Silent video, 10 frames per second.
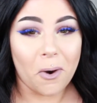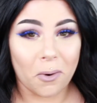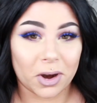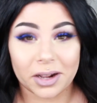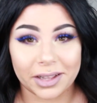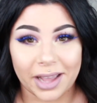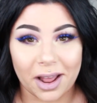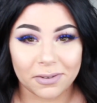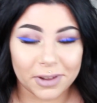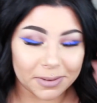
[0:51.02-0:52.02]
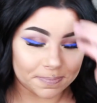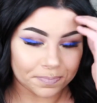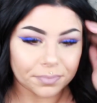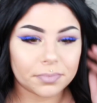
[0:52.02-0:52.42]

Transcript: or click out of it.